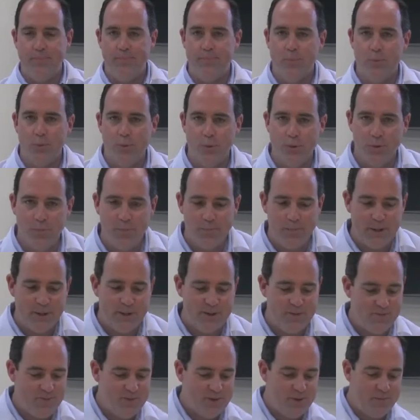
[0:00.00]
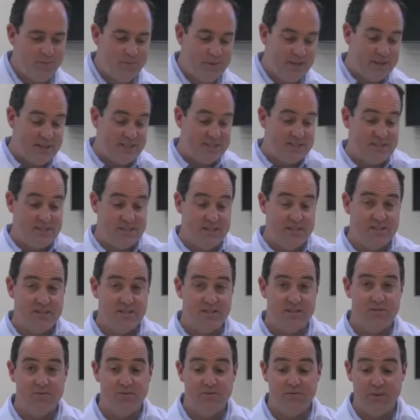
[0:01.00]
real benefit because this
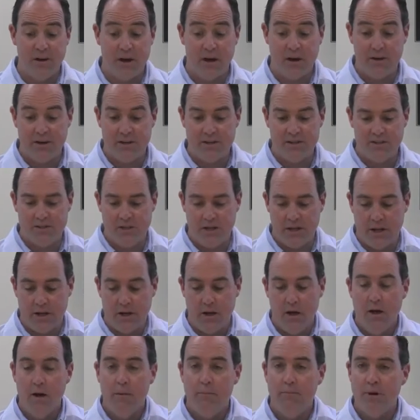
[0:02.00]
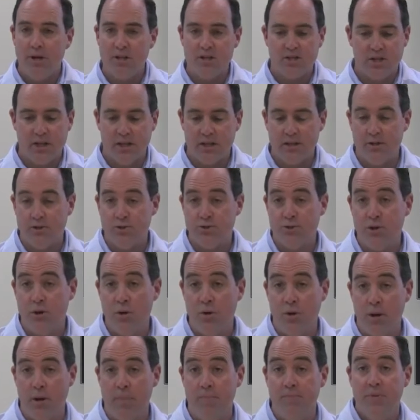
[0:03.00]
is very acidic, much like the
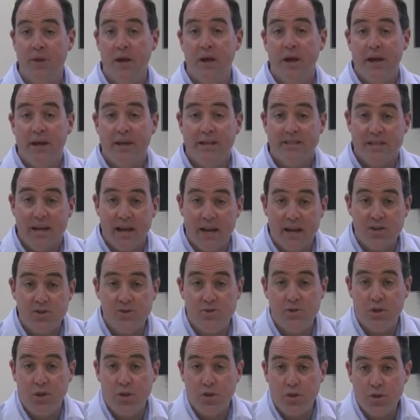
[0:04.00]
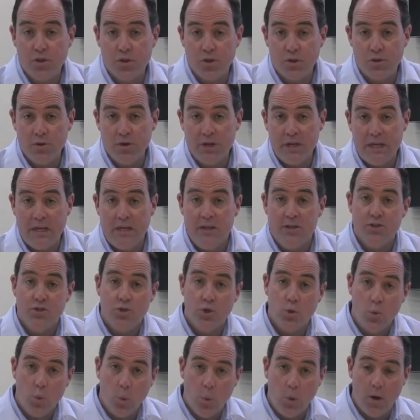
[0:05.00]
soda. It's actually 30
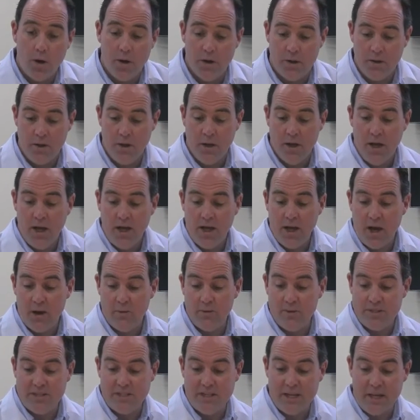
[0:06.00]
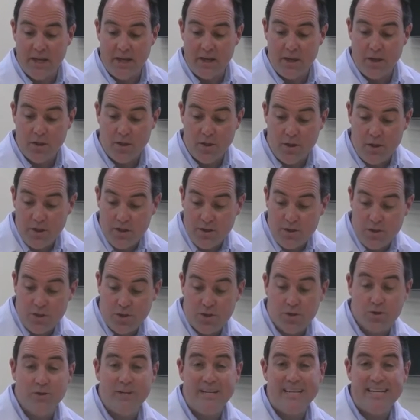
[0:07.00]
to 1. I would take
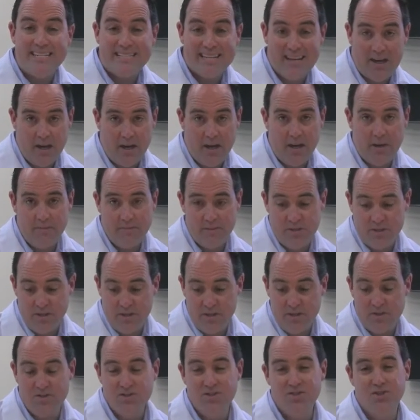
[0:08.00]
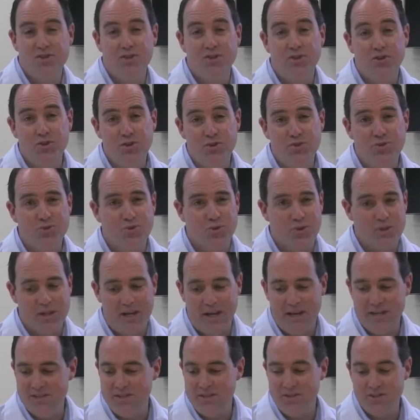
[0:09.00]
30 times this to
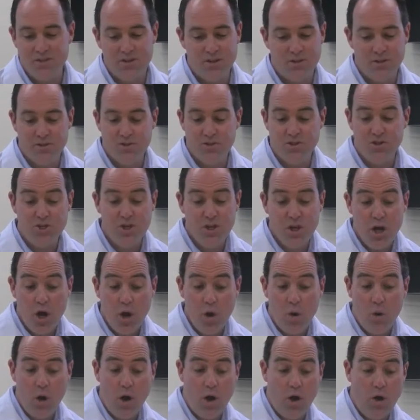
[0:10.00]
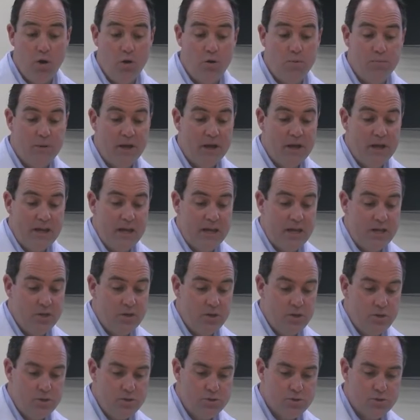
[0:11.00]
neutralize it. So there's no hope in
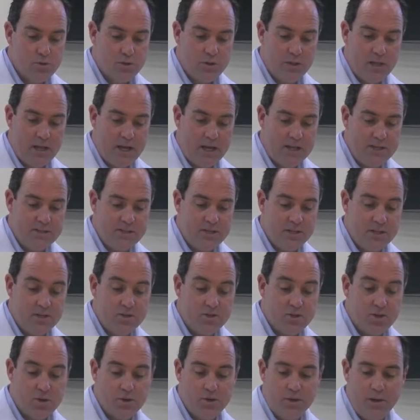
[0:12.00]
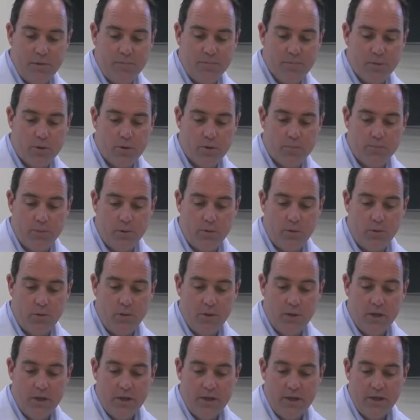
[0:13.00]
neutralizing or turning
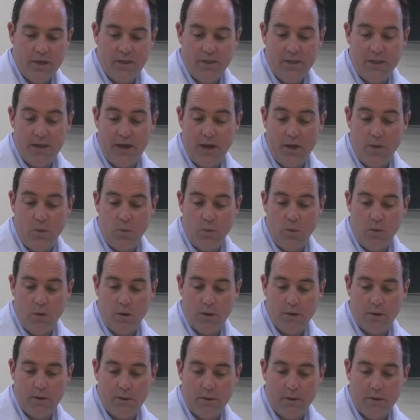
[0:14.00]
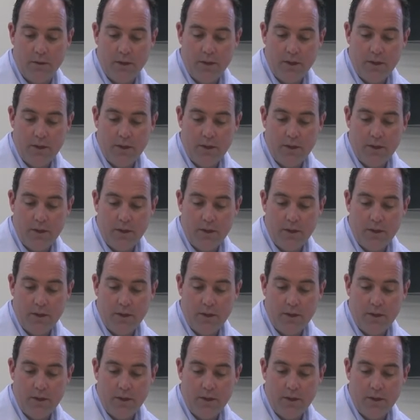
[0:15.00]
purple that water.